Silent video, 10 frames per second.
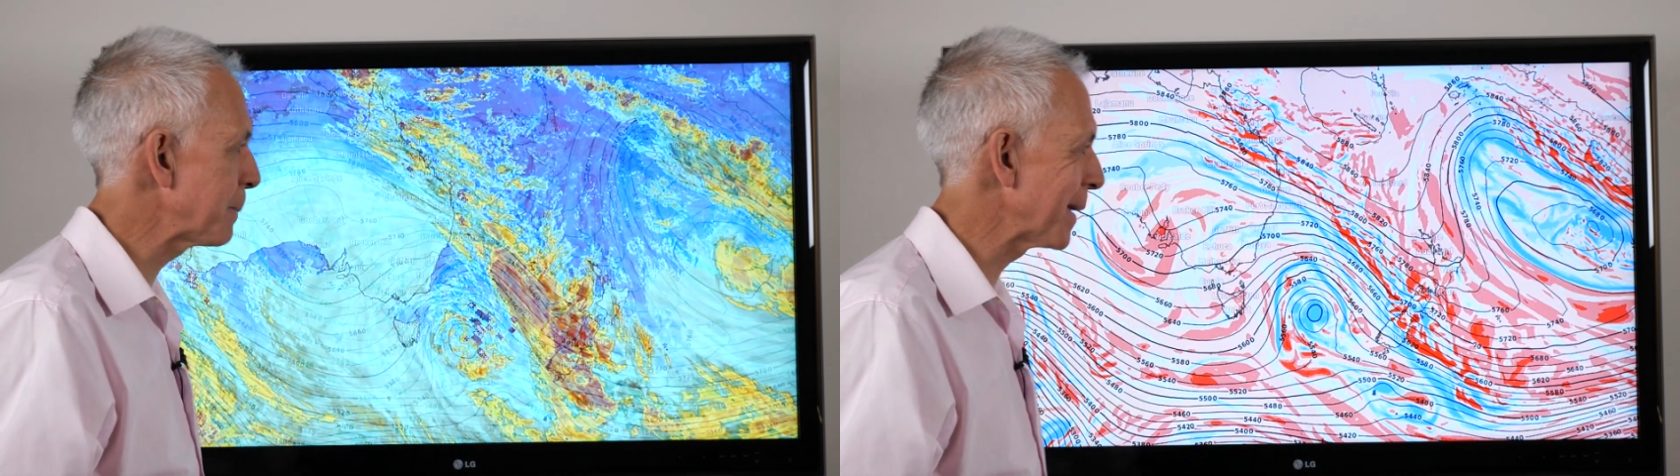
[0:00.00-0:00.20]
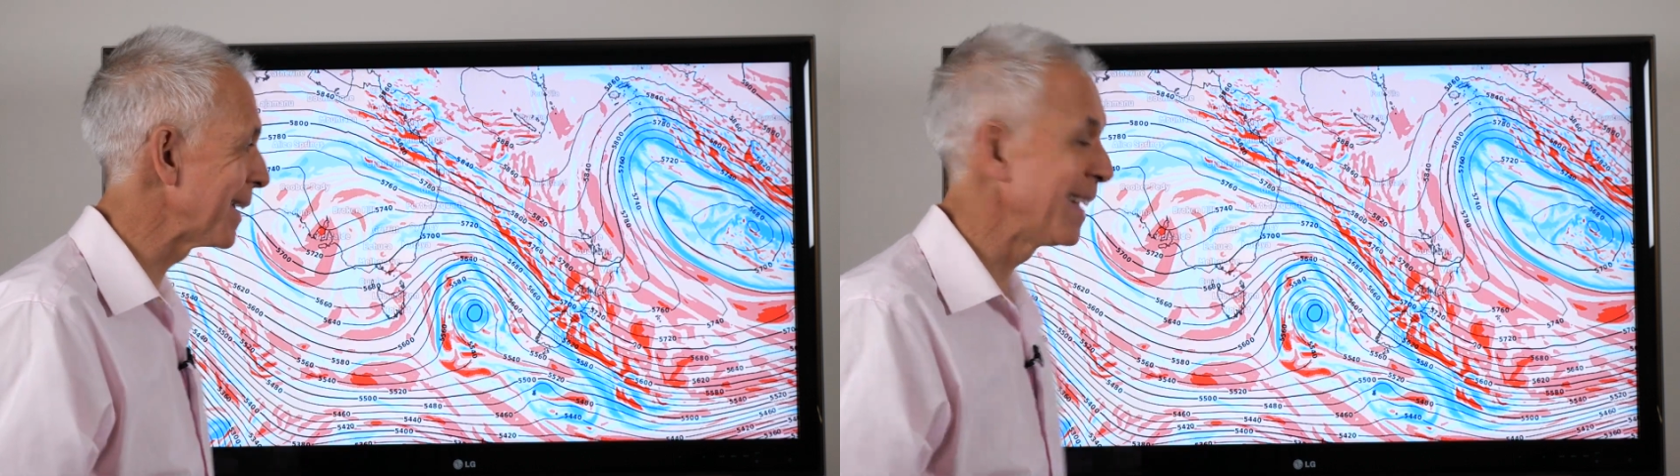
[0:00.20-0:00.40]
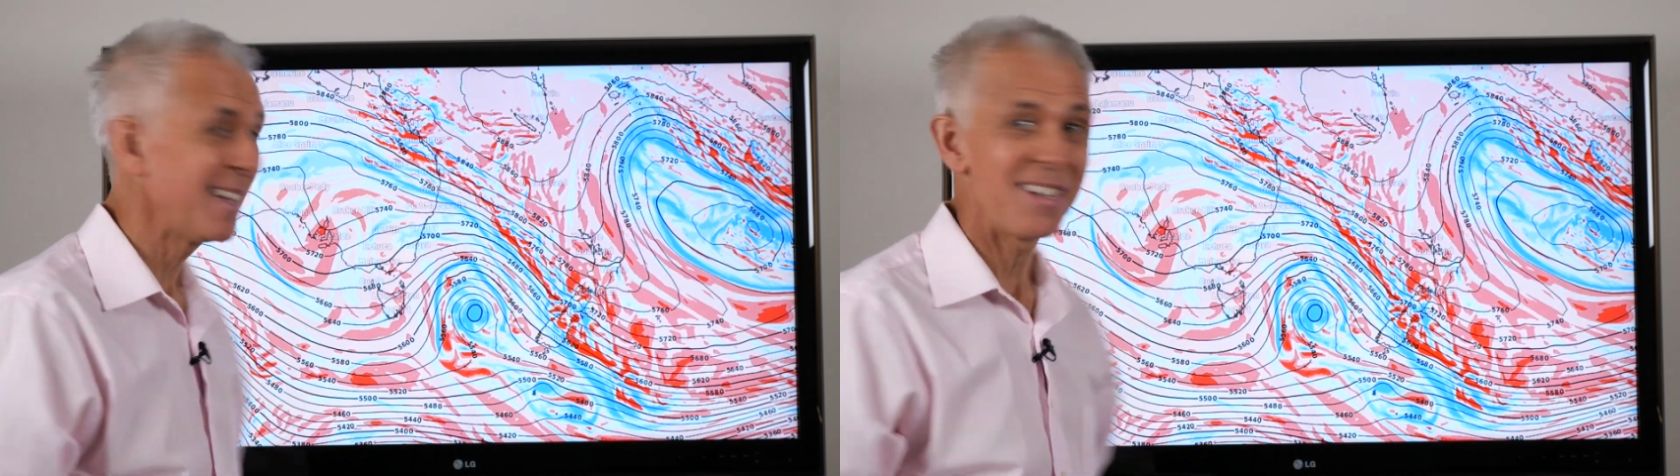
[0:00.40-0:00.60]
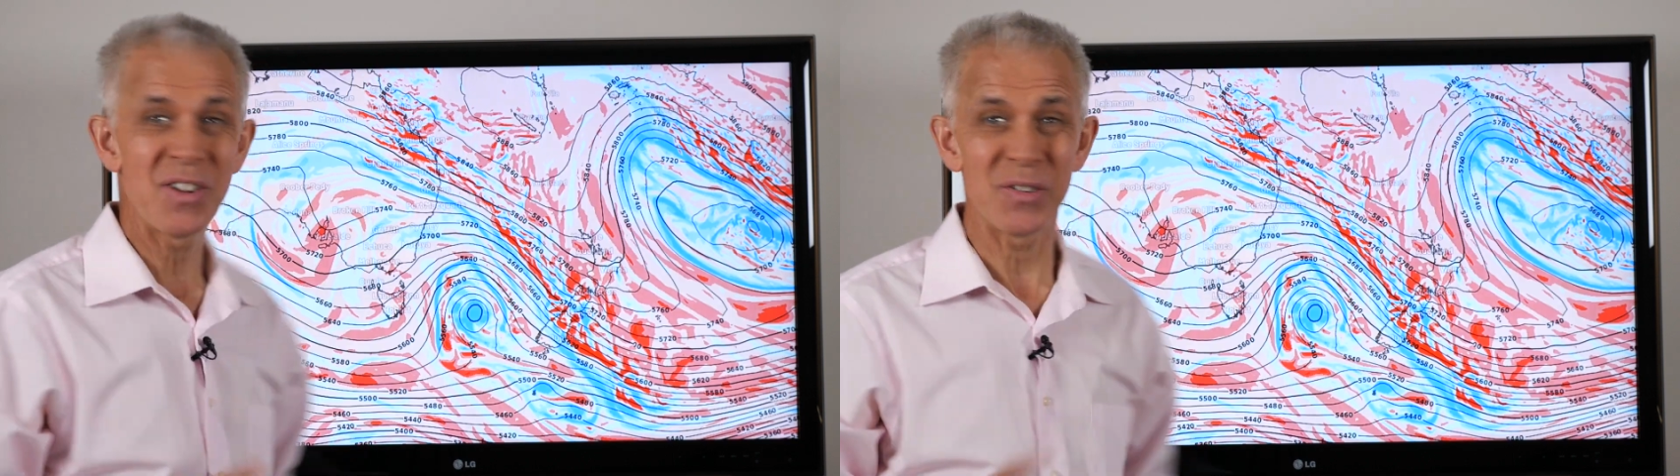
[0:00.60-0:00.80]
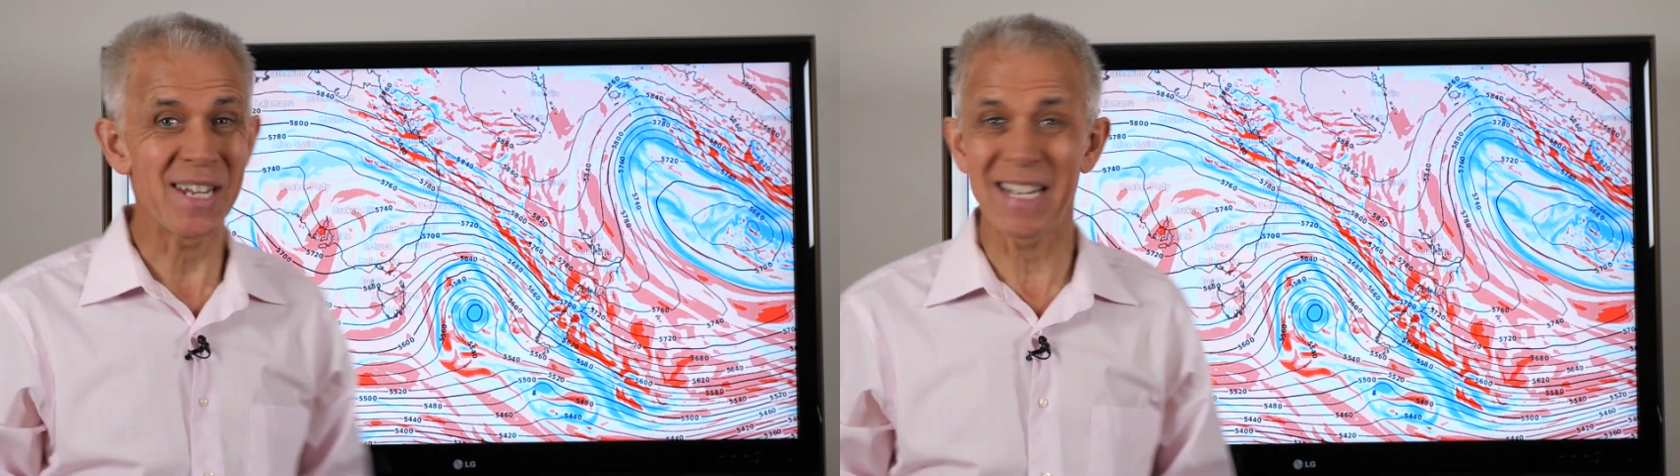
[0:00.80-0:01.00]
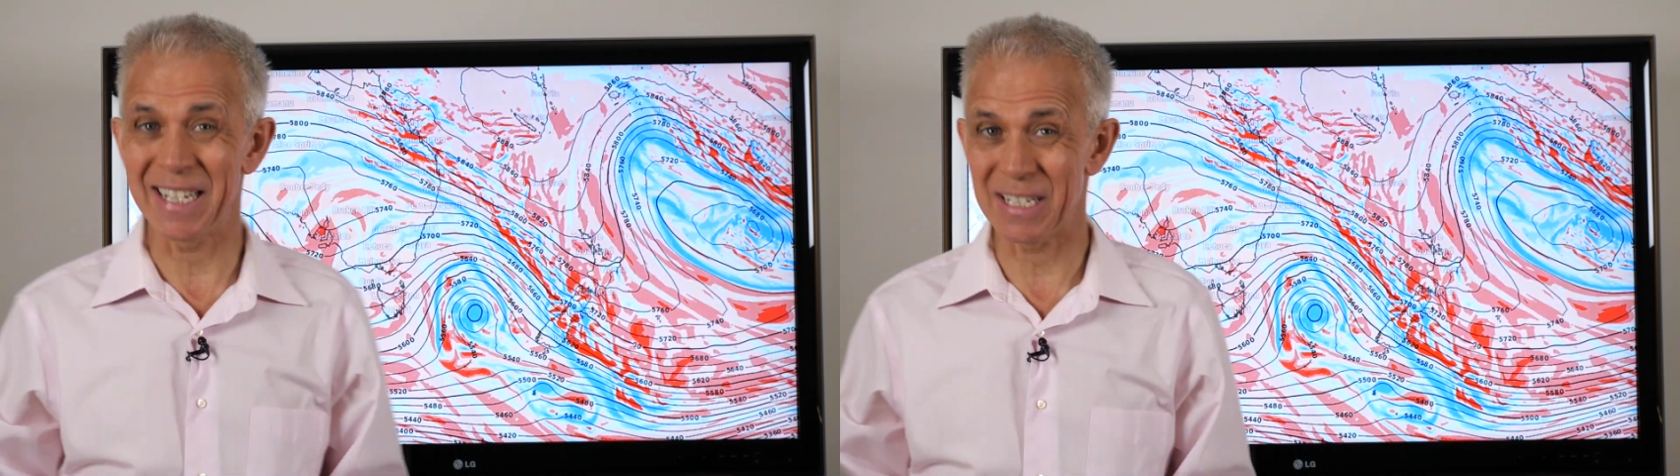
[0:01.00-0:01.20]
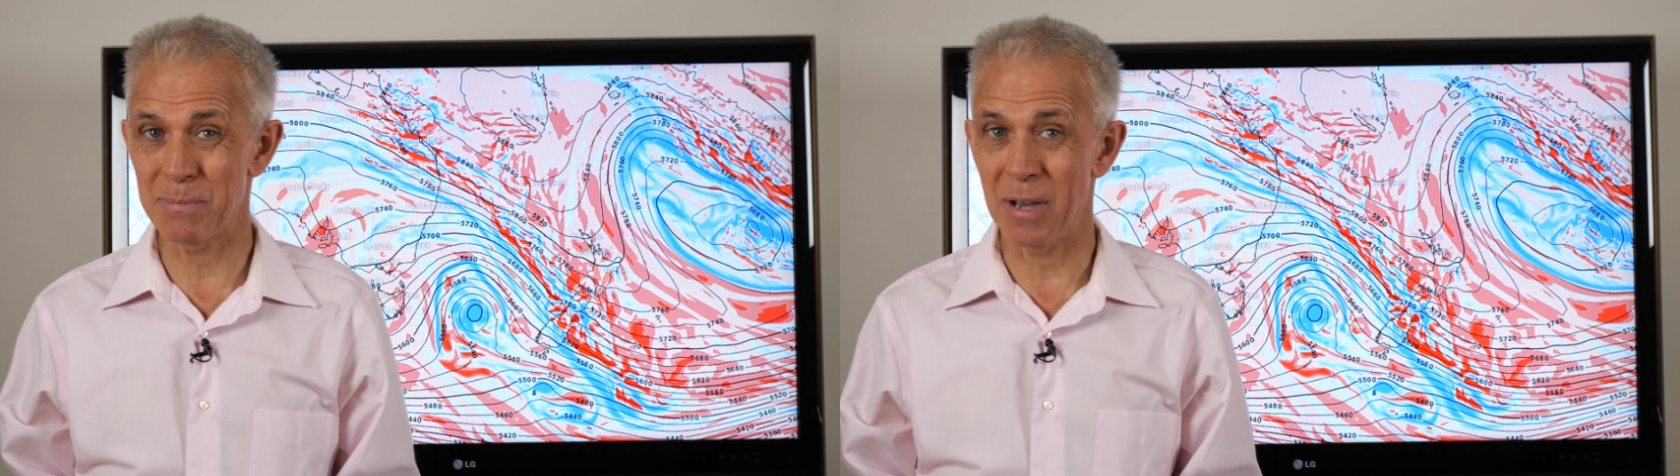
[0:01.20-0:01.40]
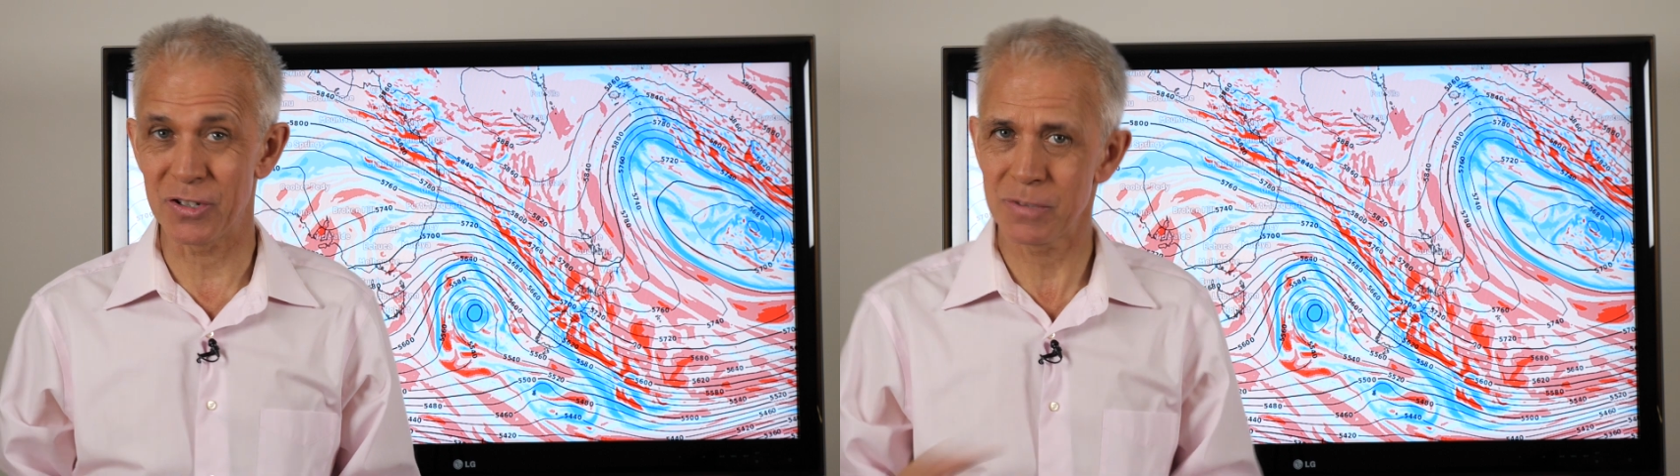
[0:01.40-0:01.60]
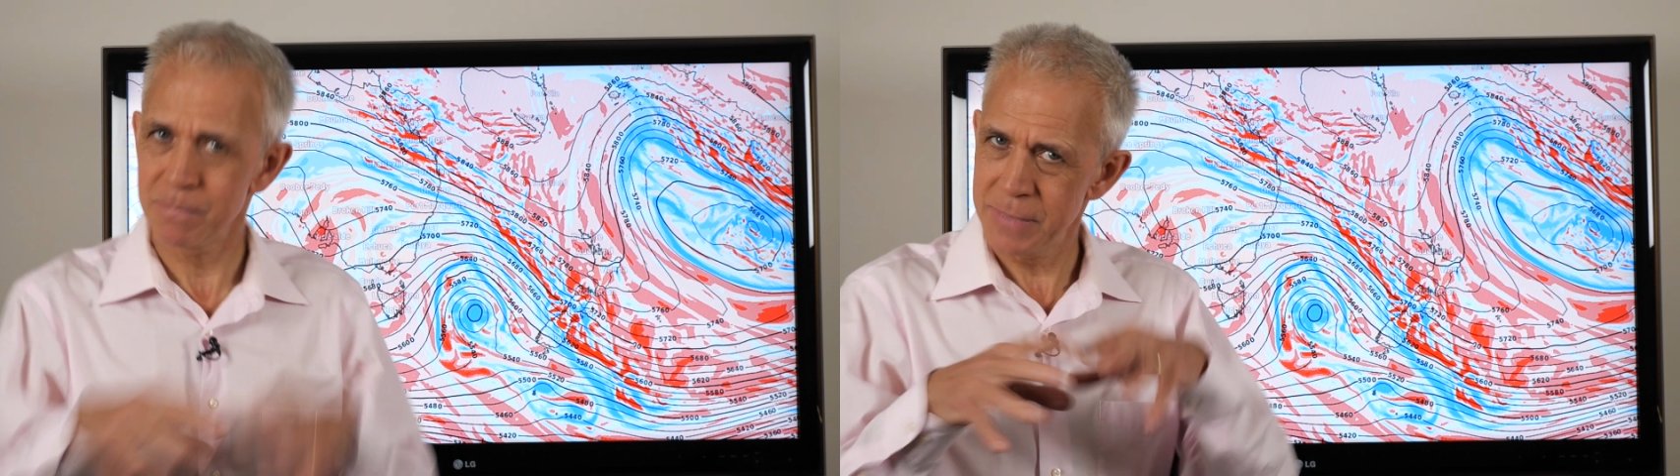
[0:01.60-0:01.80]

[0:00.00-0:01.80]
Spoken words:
but not nearly as much.